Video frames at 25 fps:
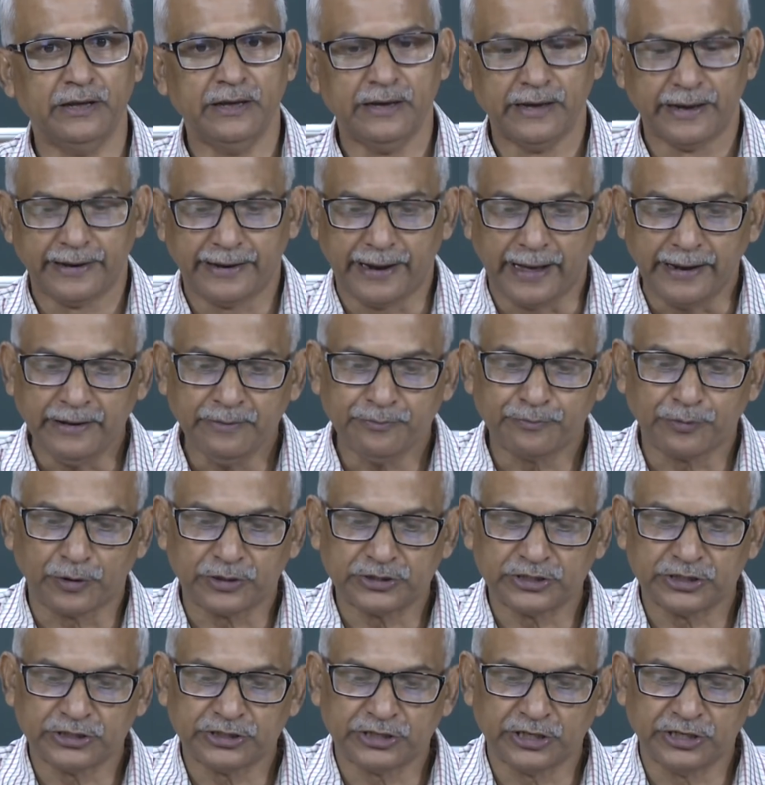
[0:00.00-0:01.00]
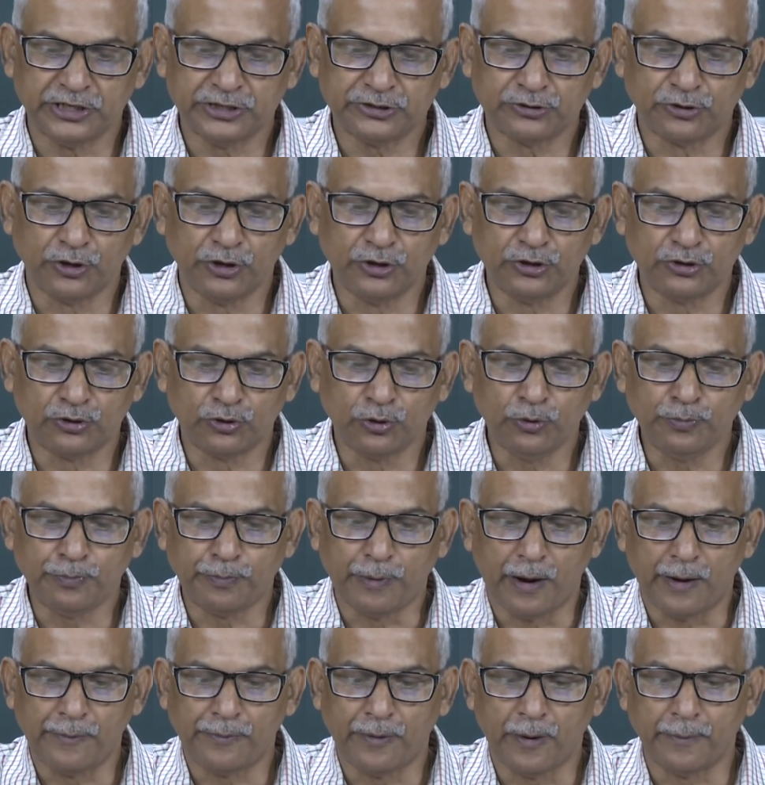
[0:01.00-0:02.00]
Then processor is going to
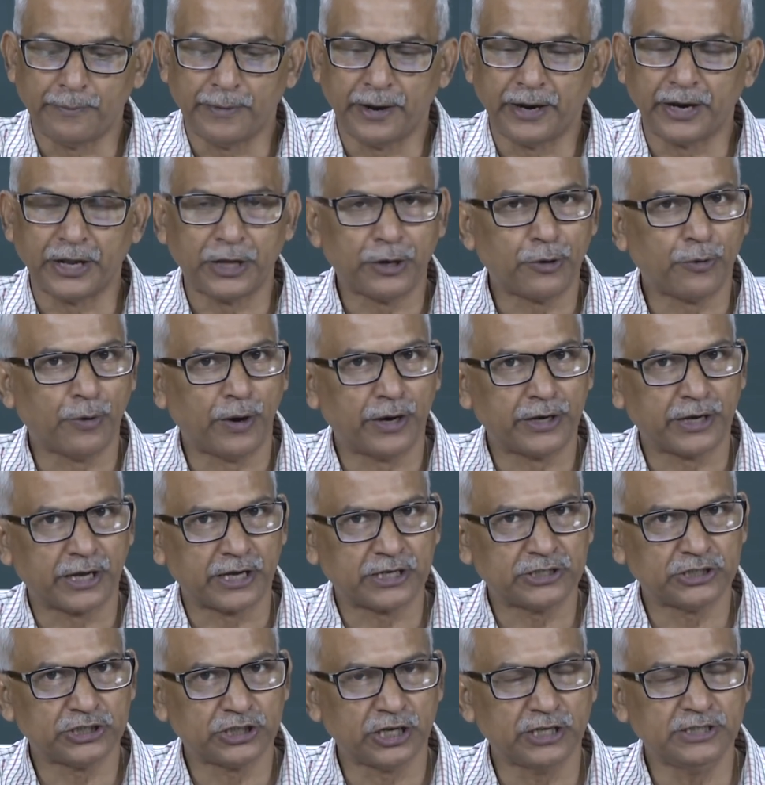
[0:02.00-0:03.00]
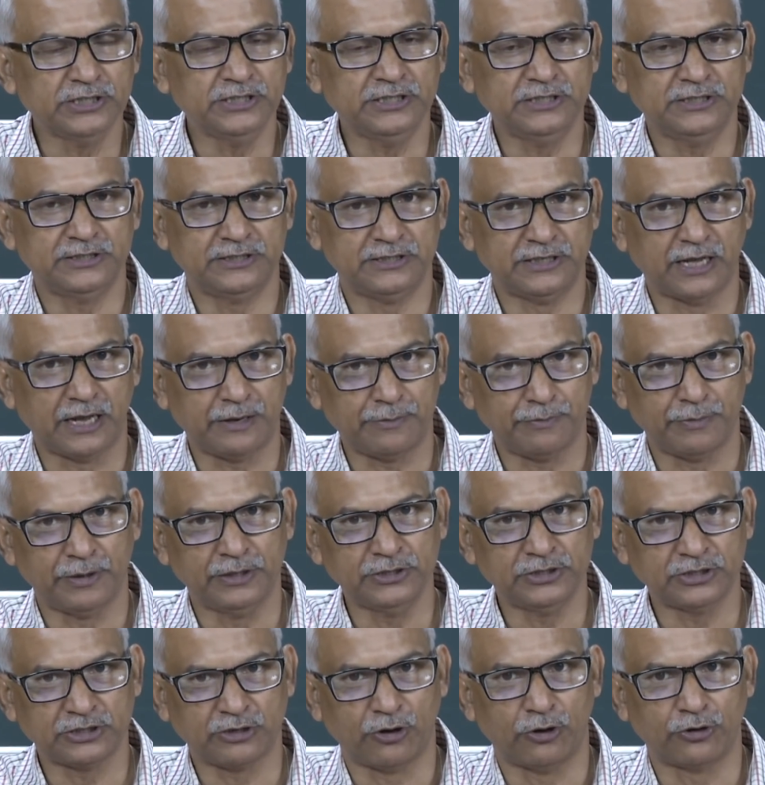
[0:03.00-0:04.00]
perform the required actions. That
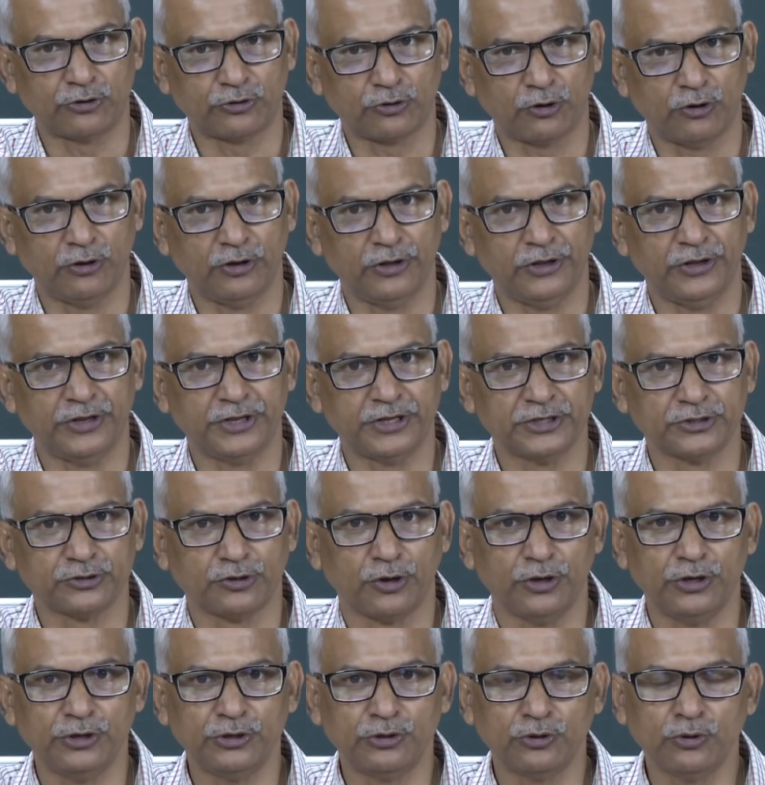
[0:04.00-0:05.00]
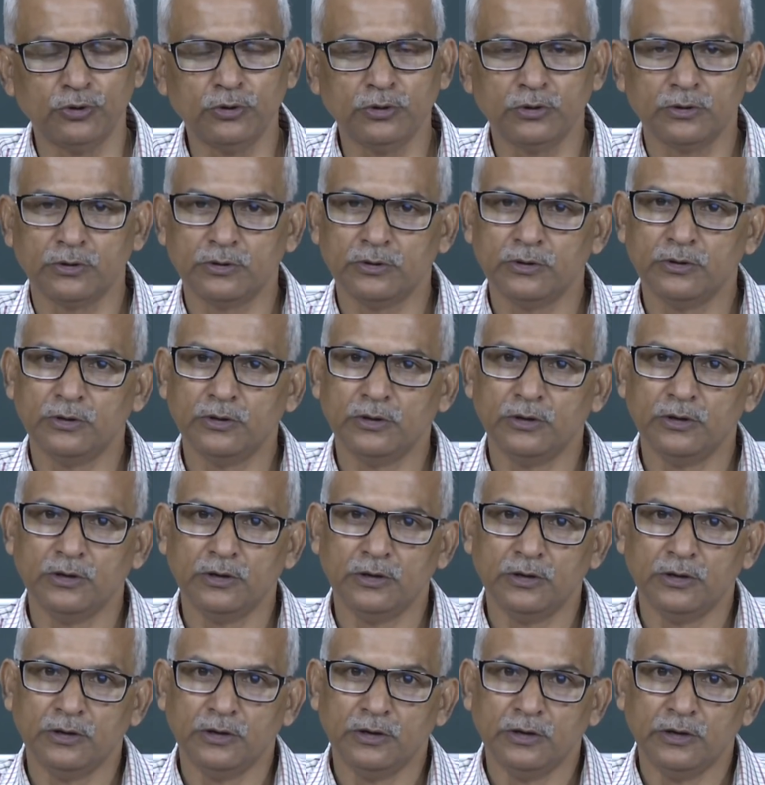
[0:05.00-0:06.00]
means control unit is going to
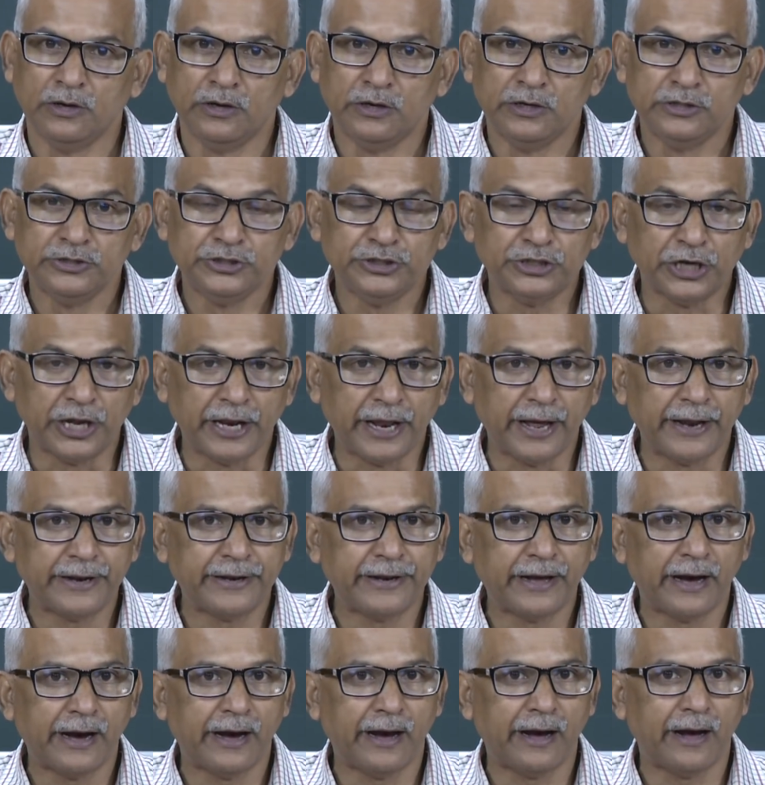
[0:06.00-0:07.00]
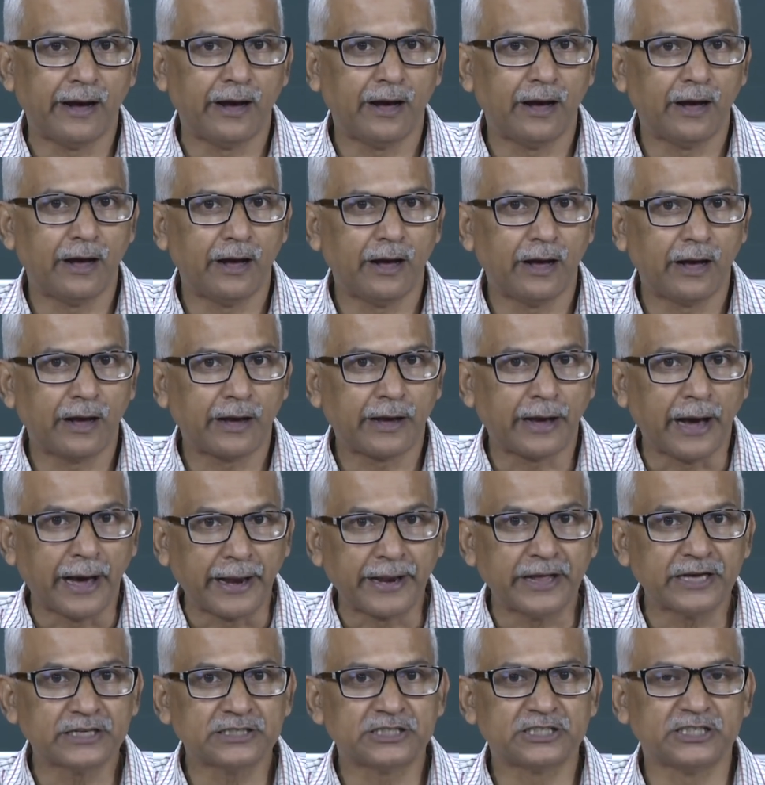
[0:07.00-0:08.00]
generate the
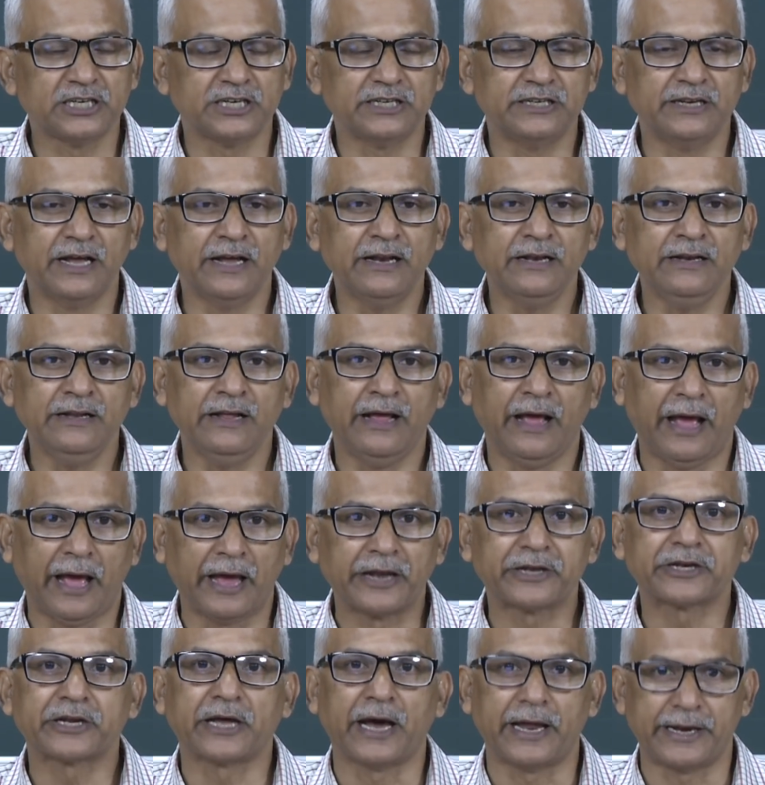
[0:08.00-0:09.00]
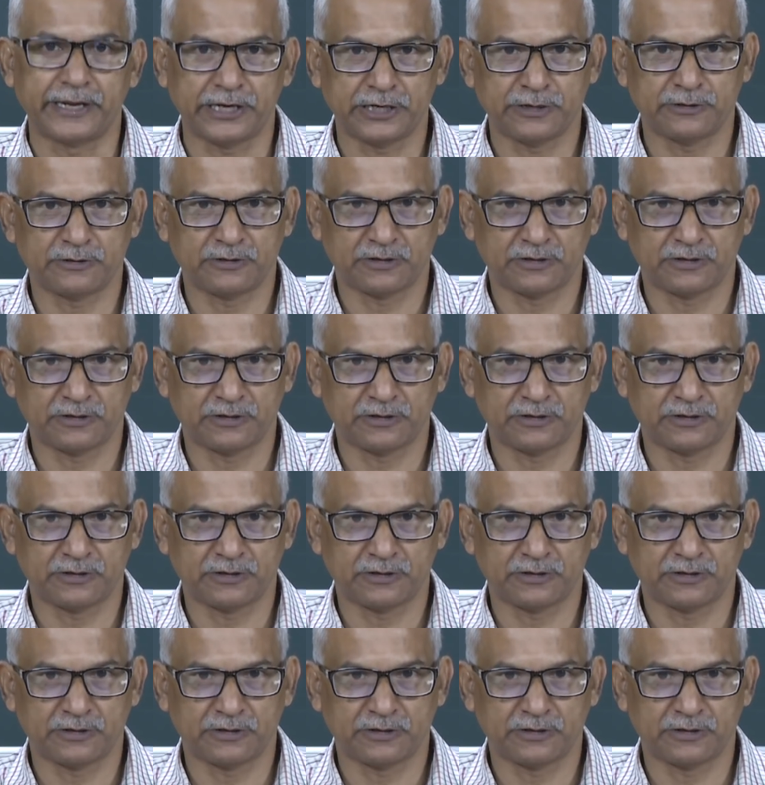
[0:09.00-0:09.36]
correct signal at correct